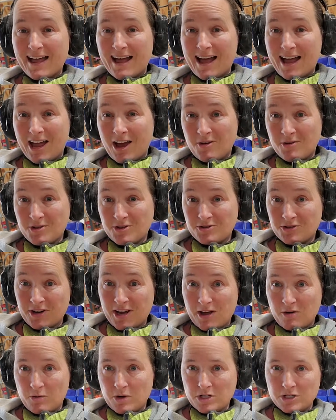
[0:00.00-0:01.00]
I always
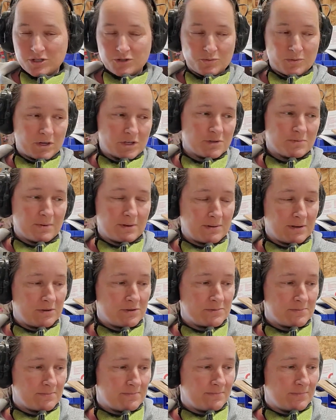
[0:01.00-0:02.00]
forget which is which, but it
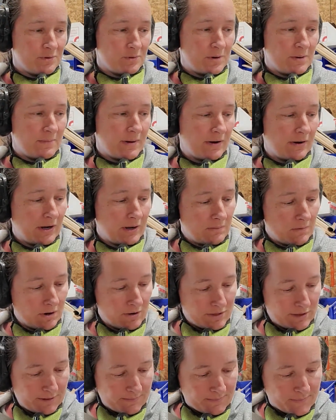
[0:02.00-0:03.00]
was between Mary and
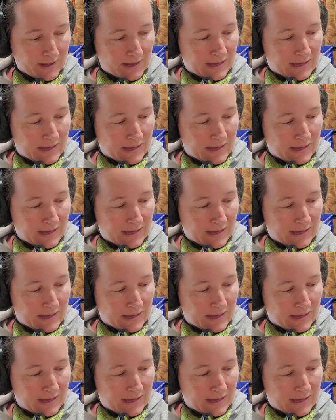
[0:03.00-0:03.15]
Martha.